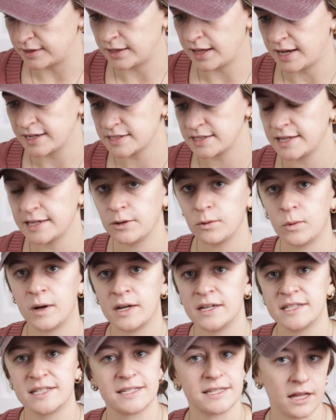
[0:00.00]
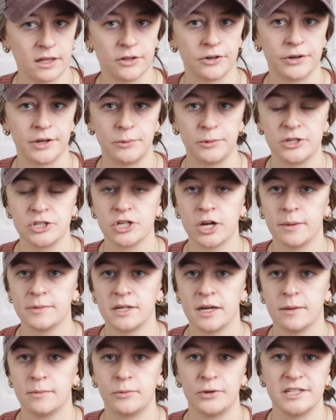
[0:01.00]
the last thing was celery. We
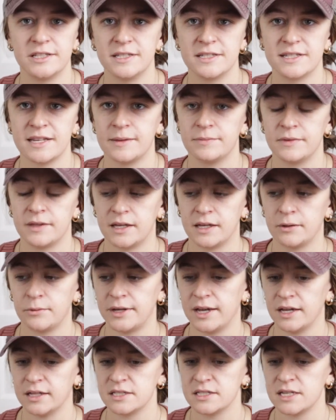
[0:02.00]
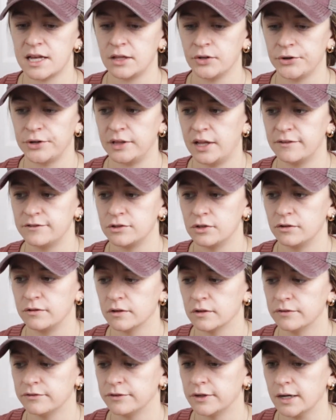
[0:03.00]
did the same thing. We had celery left
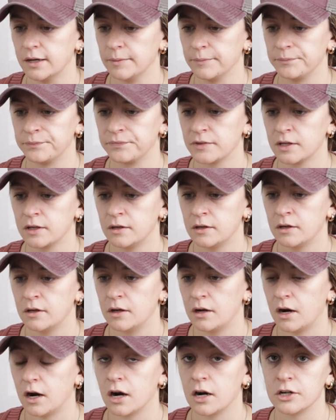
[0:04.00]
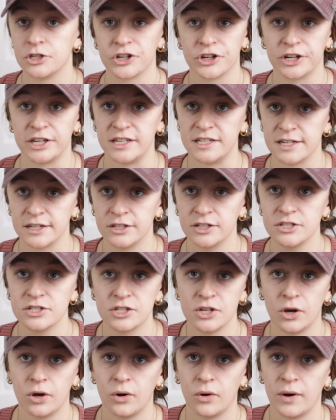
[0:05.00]
over from our turkey dinner,
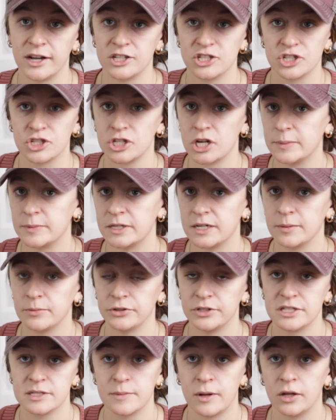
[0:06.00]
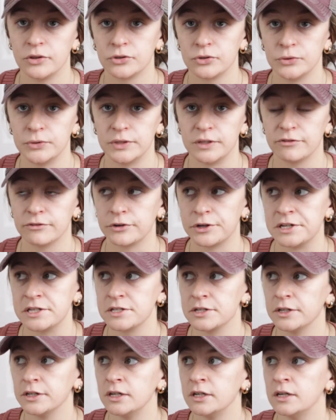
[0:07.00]
so I just chopped it up really small and threw it in the
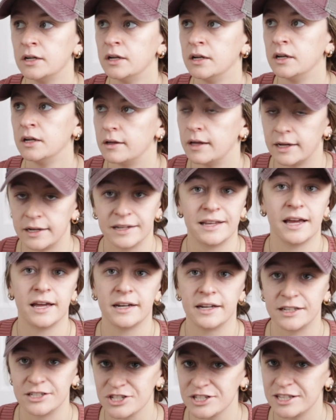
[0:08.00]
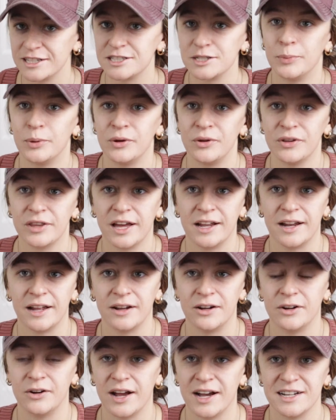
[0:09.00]
freezer. And again, I just like to pull that
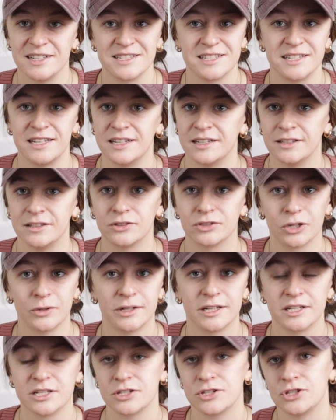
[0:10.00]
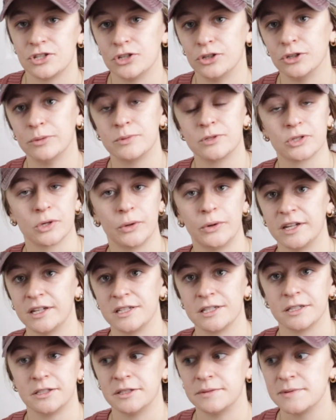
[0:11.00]
out as needed, throw it into soups, throw it
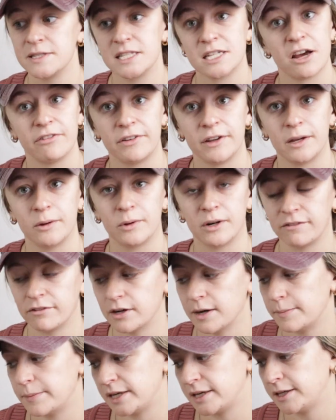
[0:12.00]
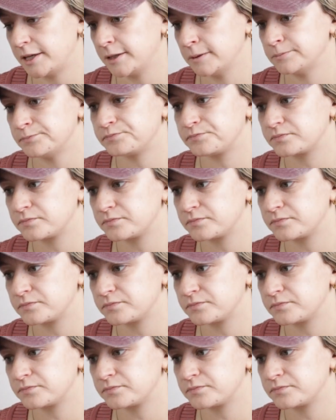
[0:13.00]
into stuffing, whatever I'm making.